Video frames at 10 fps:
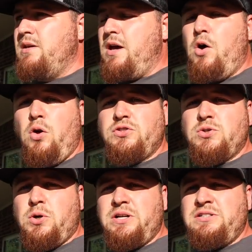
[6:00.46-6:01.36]
whole
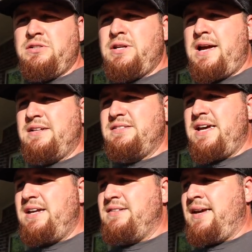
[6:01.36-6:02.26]
shortage in the United
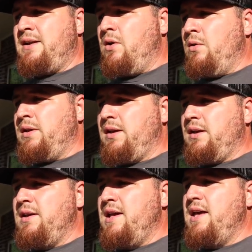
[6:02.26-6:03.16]
States and
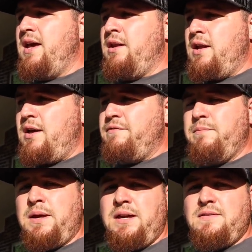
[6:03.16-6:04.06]
only enough
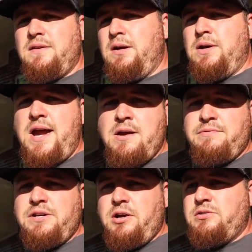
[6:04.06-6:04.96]
meat to go to
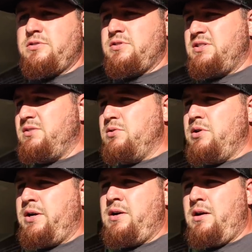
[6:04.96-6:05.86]
every grocery
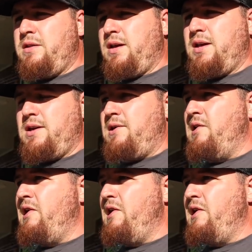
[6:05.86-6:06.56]
store and all the